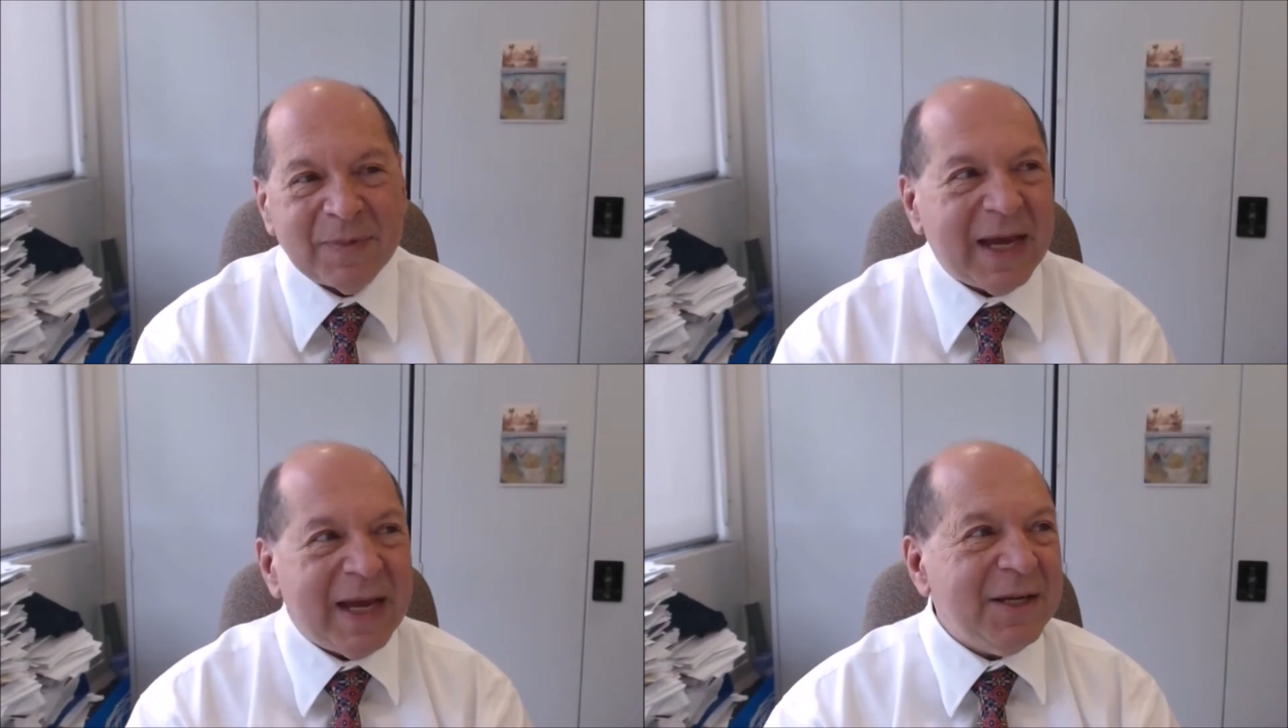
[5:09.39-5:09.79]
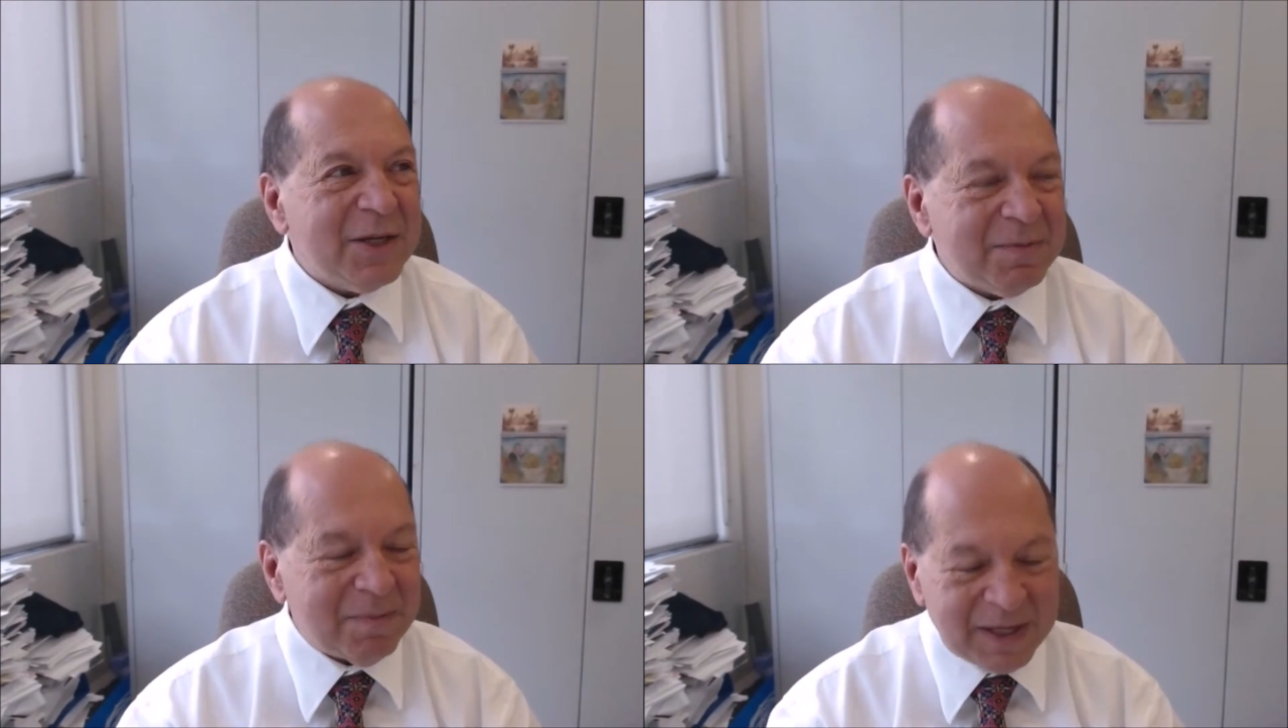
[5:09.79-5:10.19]
and
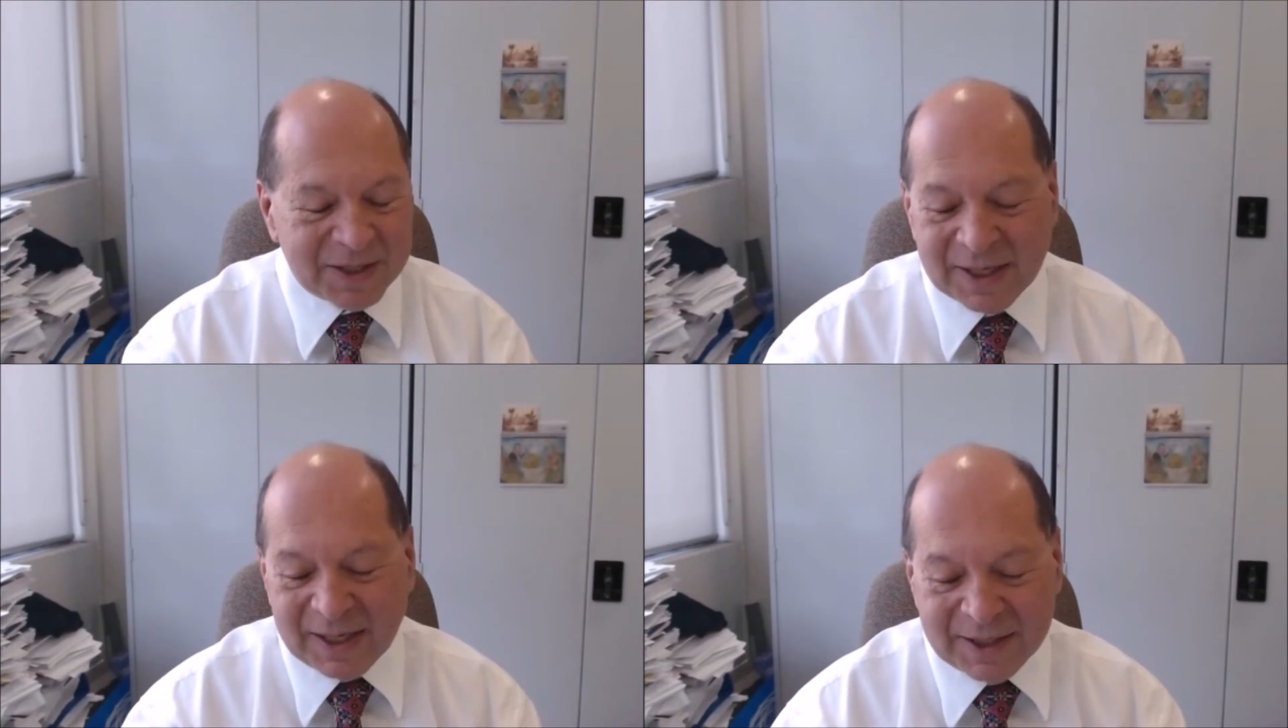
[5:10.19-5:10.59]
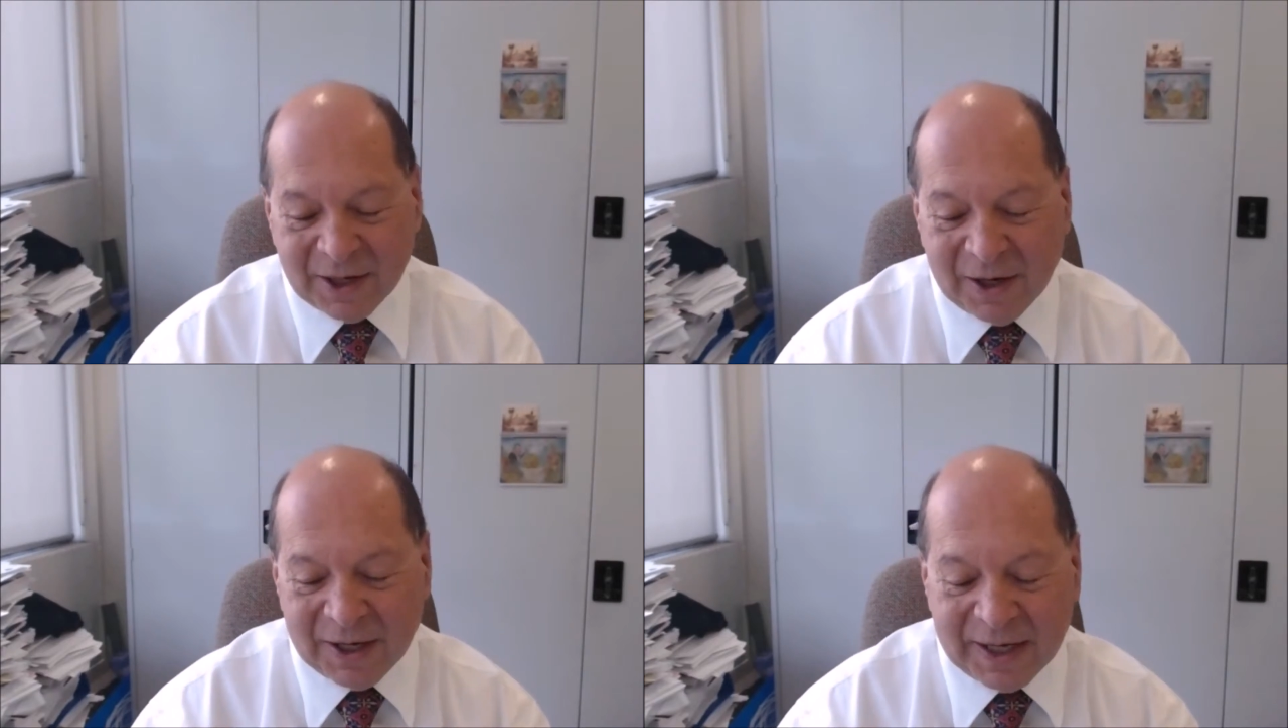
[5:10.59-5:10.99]
just basically
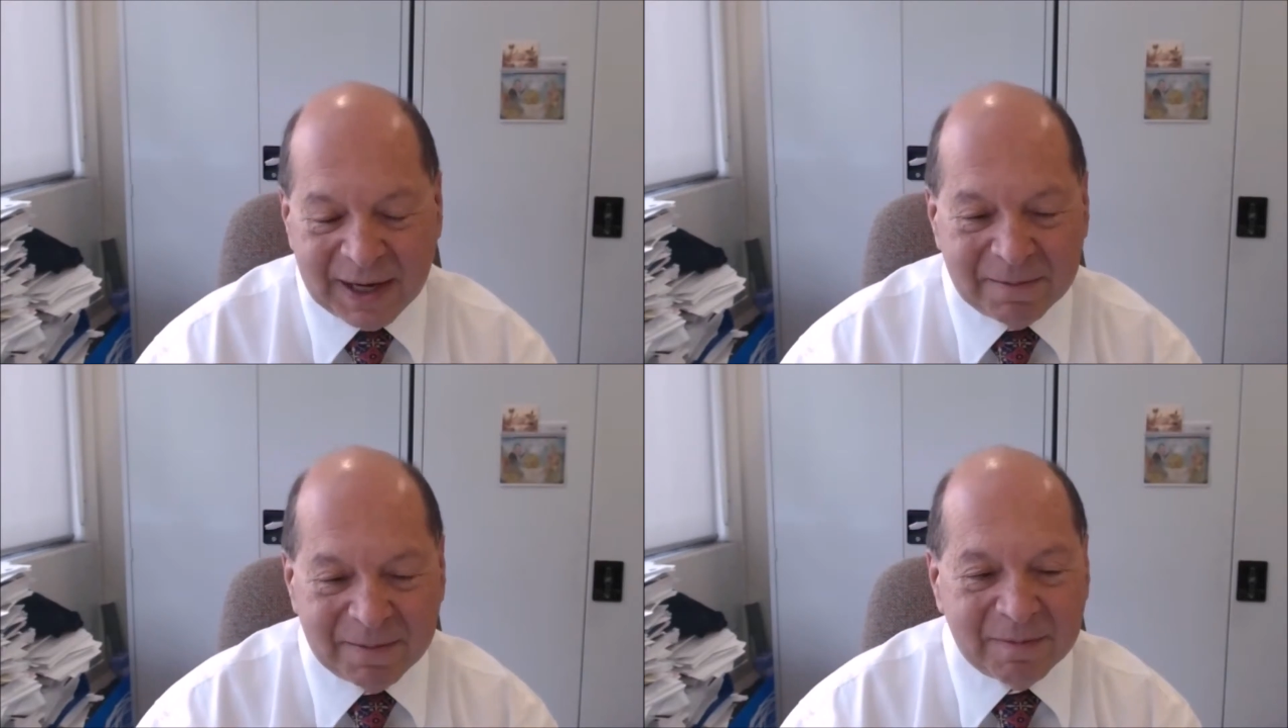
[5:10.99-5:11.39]
tidying up